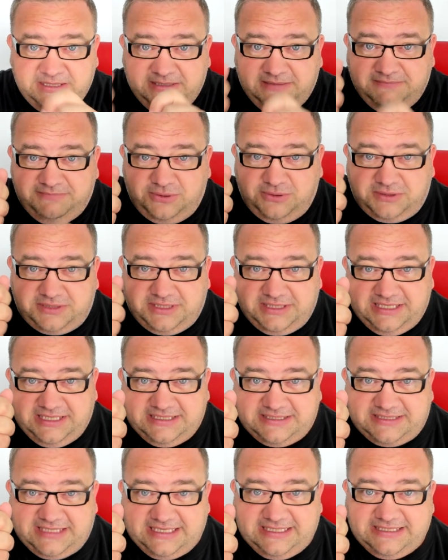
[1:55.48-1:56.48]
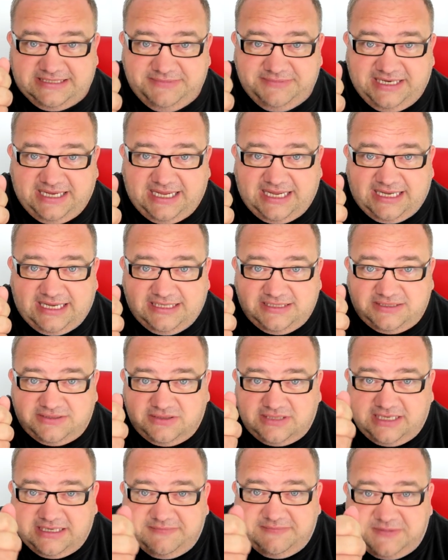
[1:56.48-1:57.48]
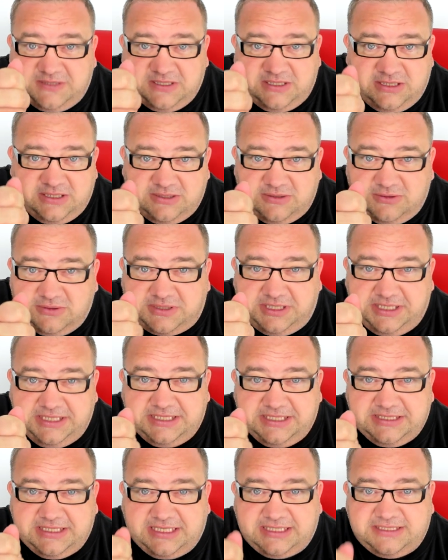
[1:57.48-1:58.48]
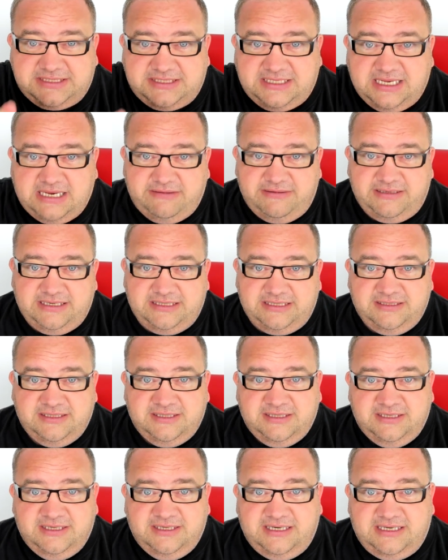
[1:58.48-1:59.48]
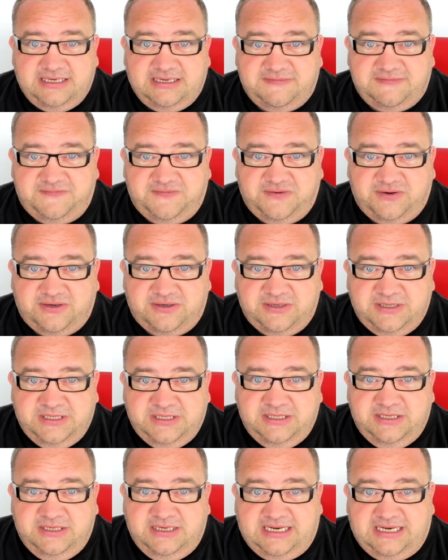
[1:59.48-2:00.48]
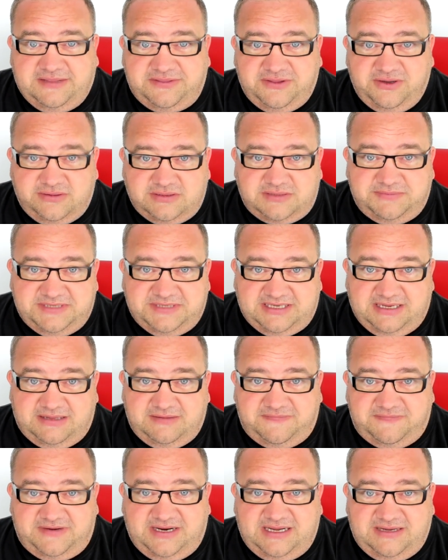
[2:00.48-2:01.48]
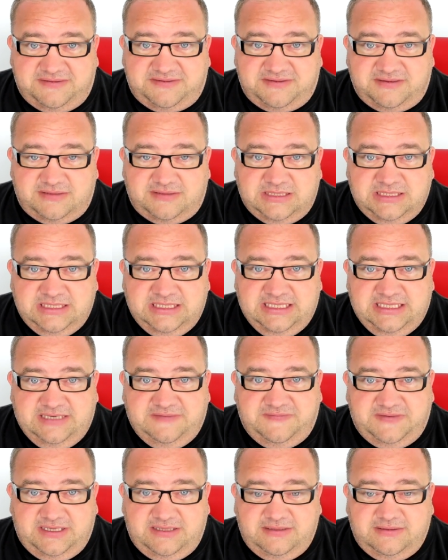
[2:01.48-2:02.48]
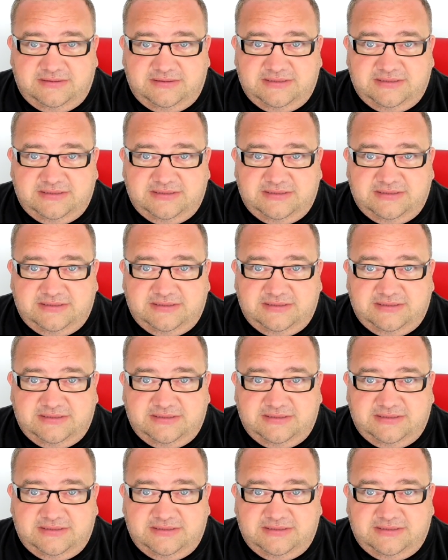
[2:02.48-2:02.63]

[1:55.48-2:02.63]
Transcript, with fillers: poking these things in my eyes, you know, like looking and that, staring in. And I thought, and I thought to myself, right, I thought, if I look